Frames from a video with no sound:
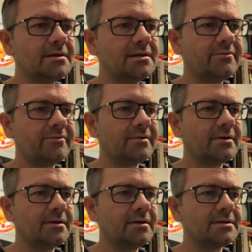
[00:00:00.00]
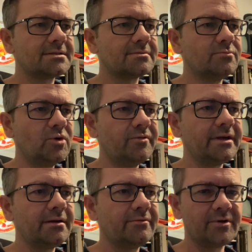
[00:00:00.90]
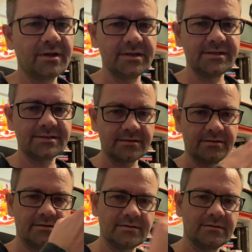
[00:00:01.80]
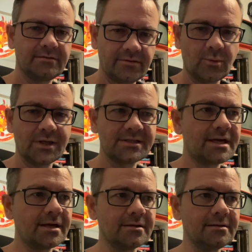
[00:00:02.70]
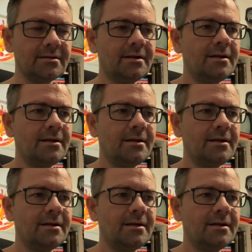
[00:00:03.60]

if it's moving for at least one cycle,